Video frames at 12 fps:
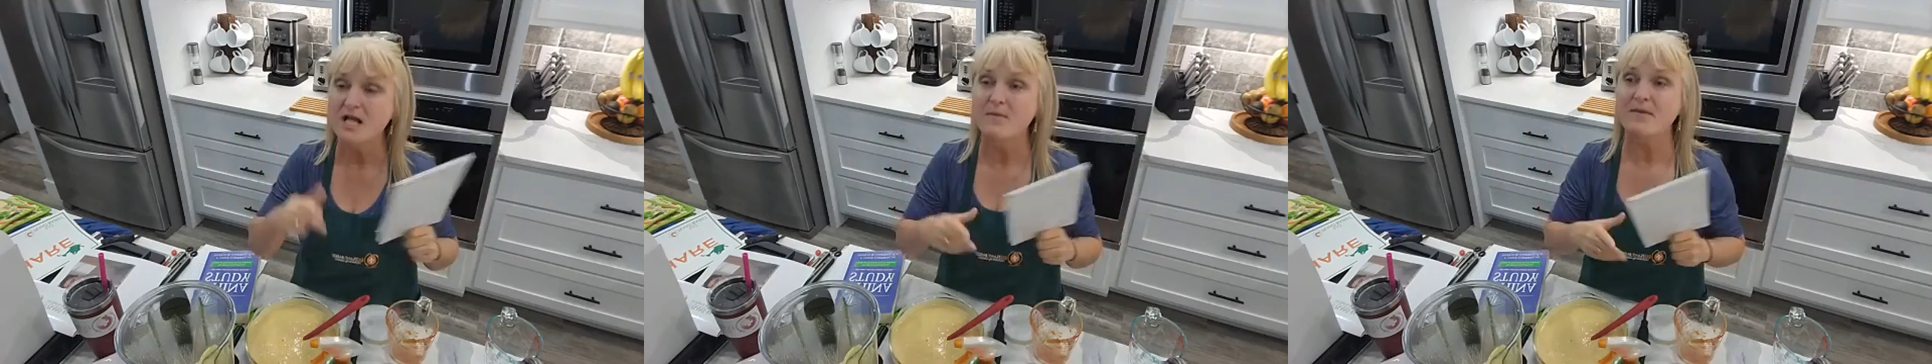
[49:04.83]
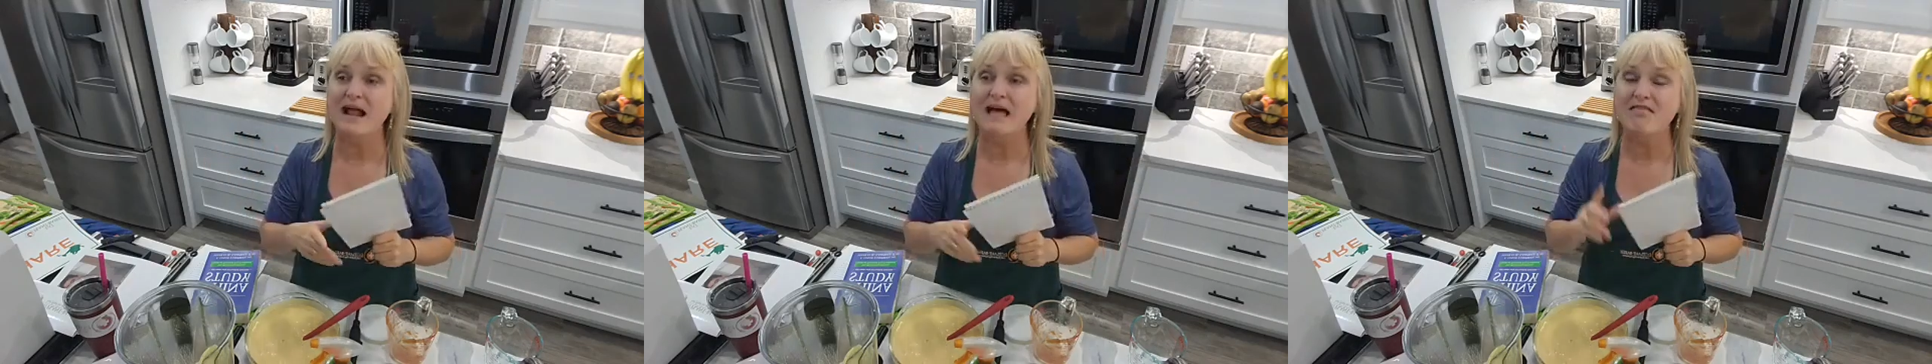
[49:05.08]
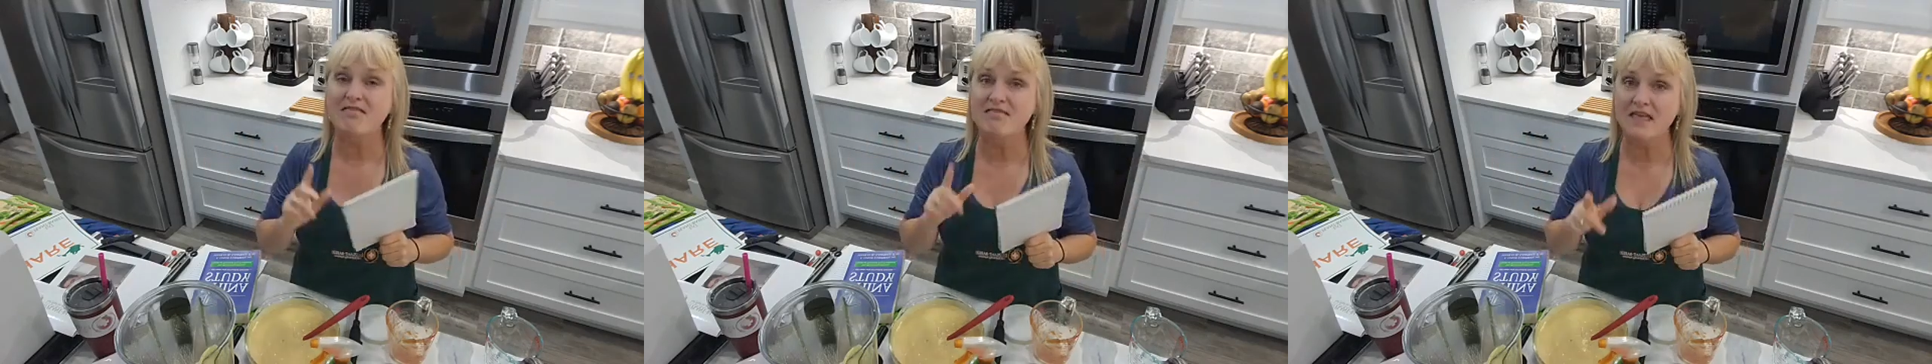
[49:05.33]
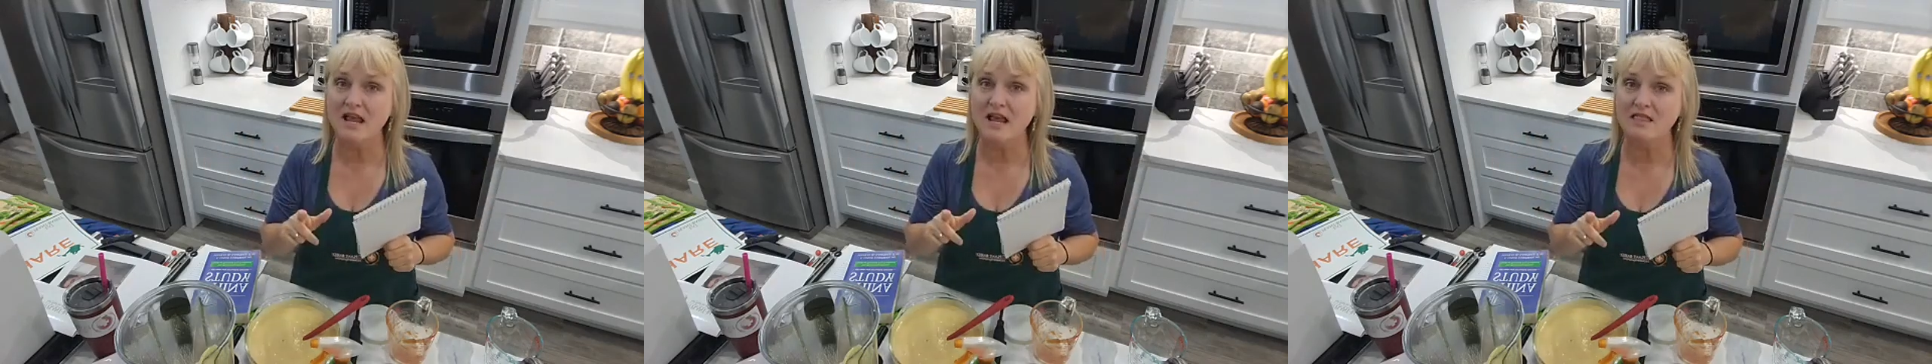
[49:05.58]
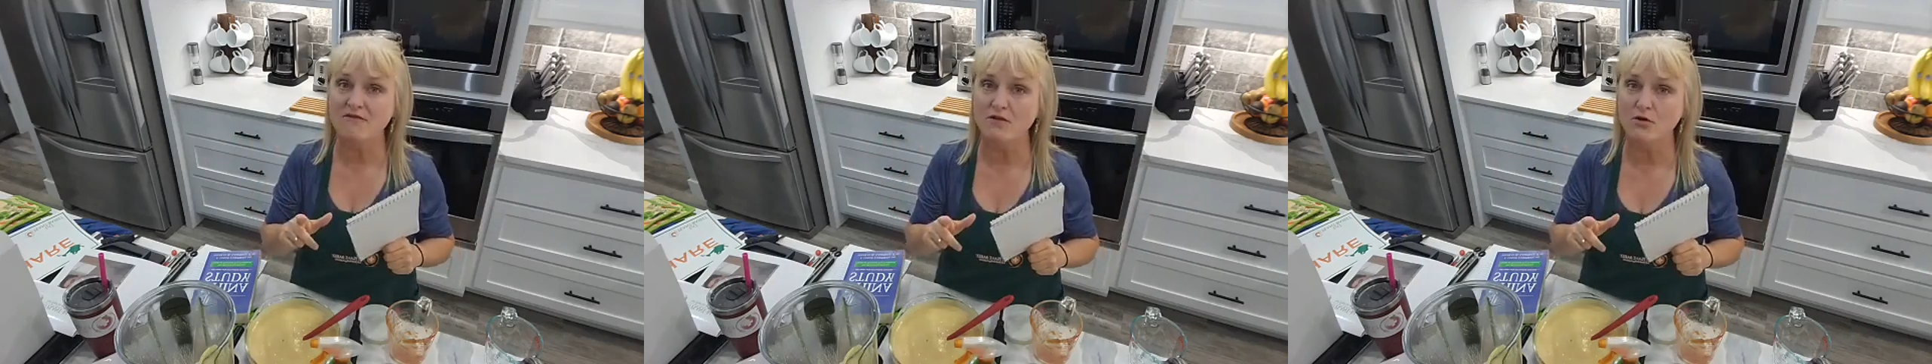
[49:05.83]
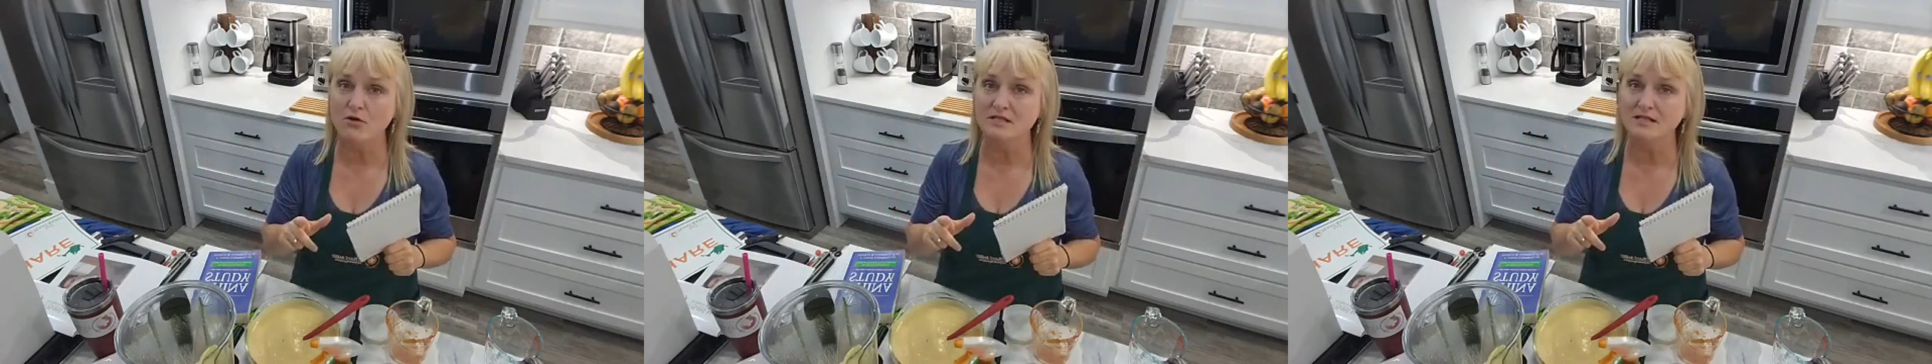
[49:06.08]
But I think the
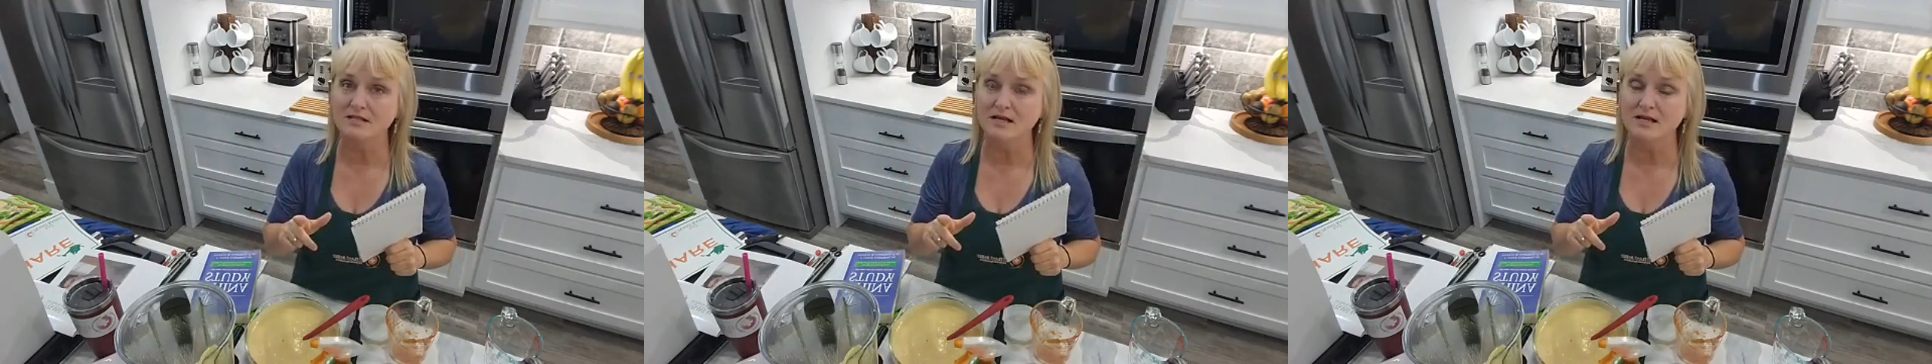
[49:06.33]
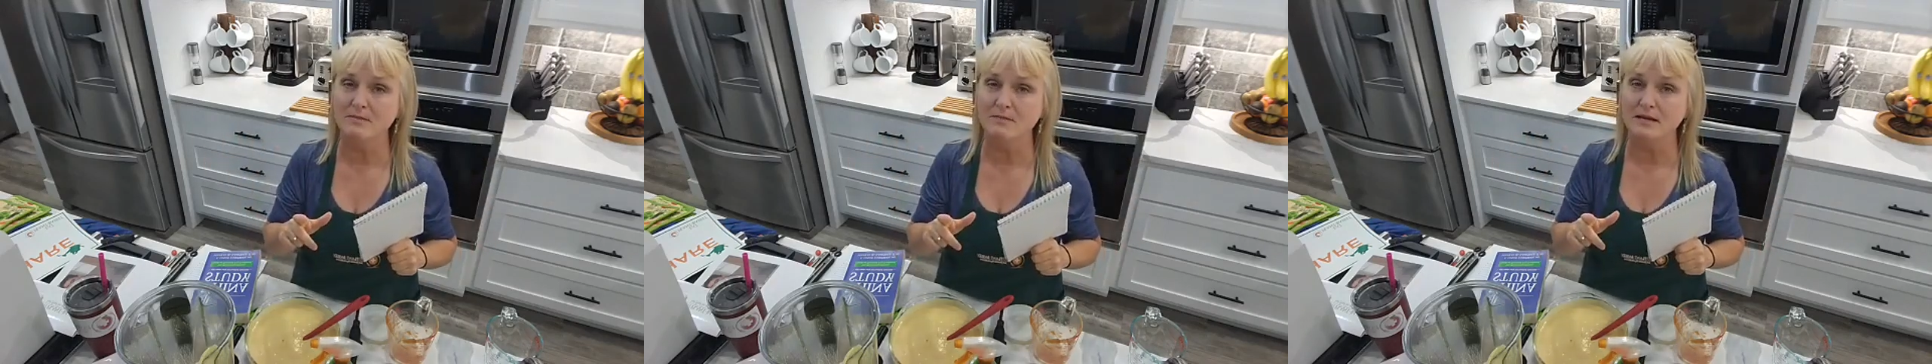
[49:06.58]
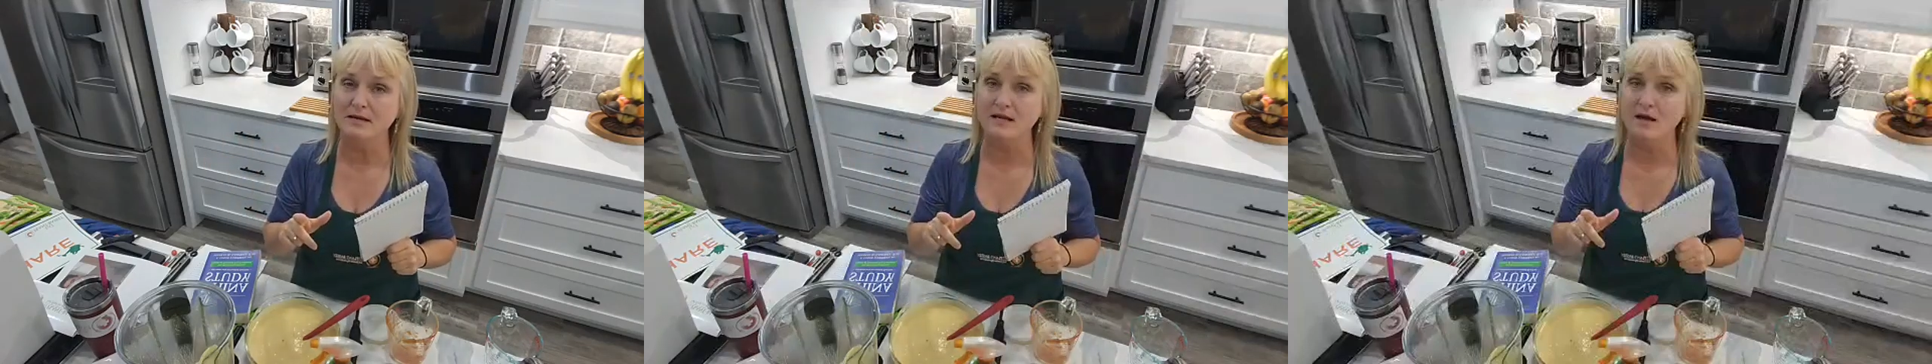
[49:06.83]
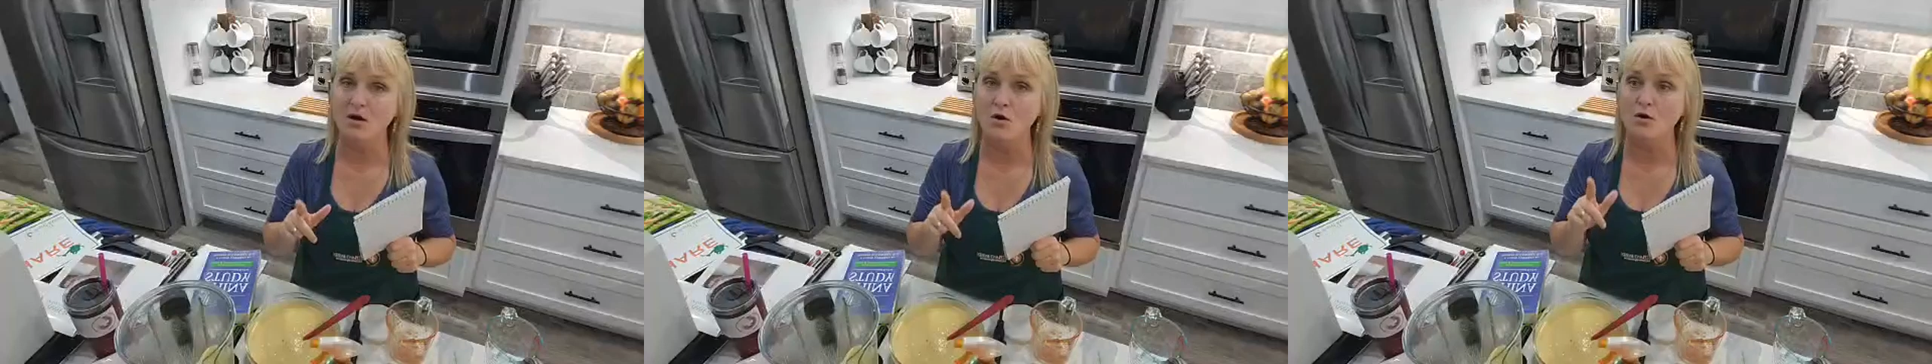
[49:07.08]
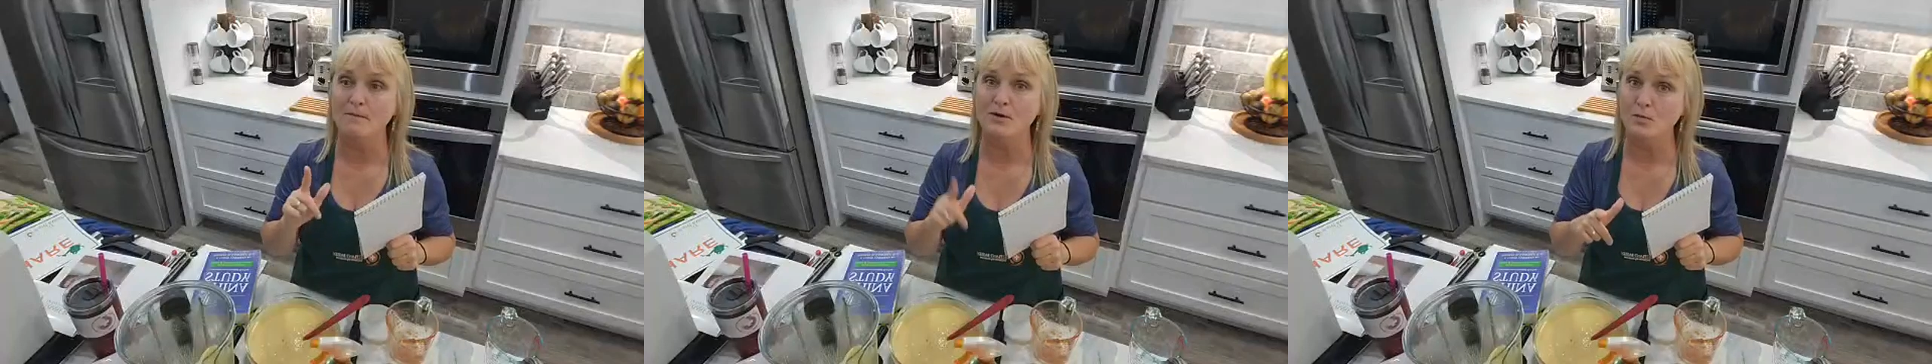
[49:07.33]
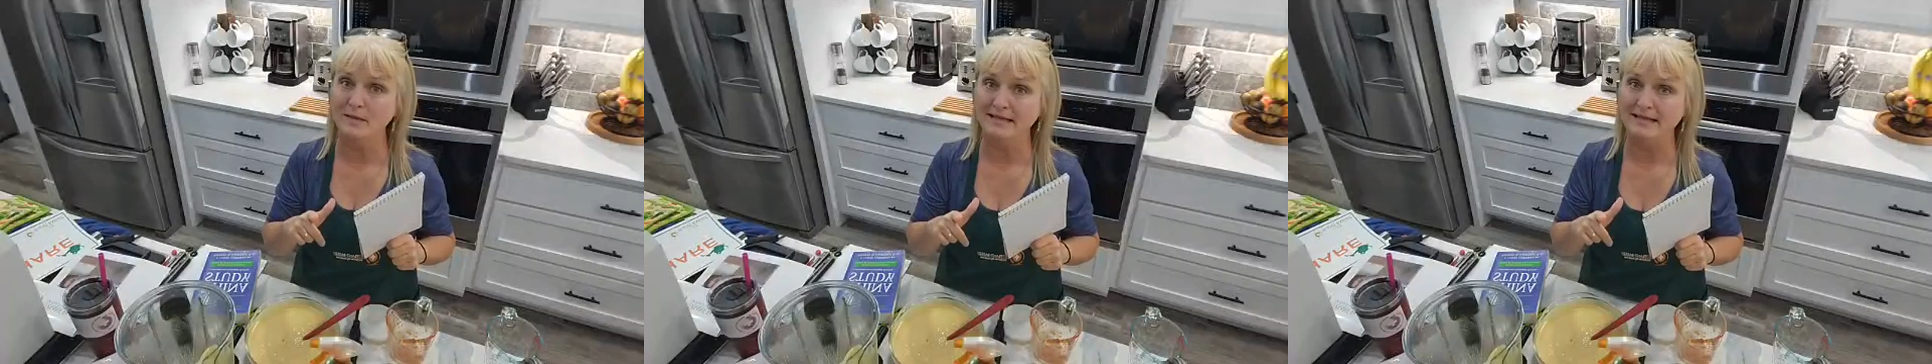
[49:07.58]
focus is going to be on
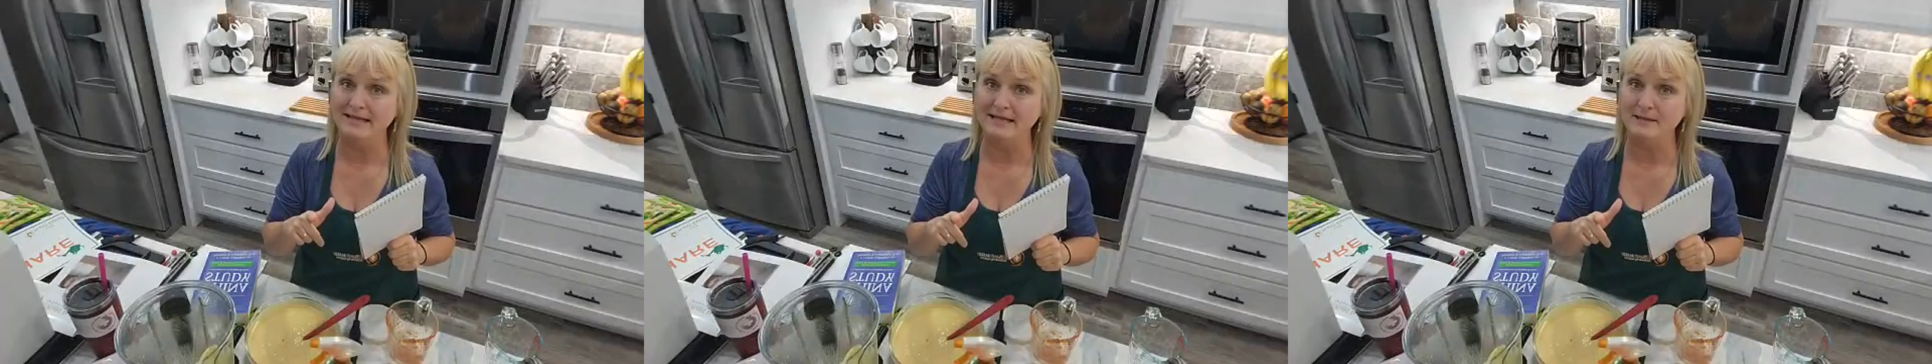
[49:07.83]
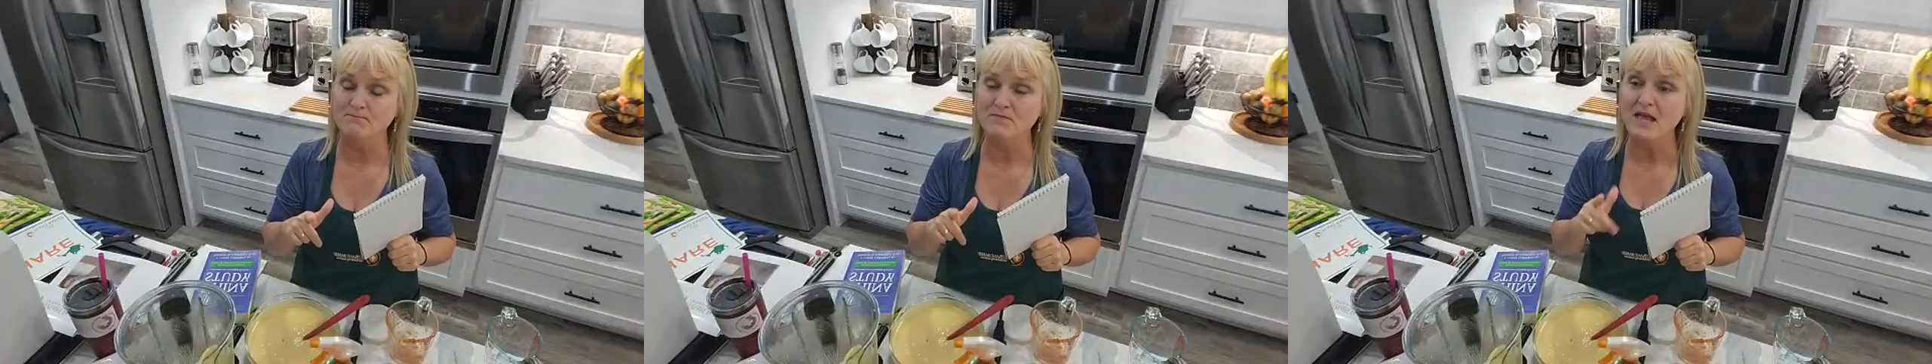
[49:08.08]
meal planning.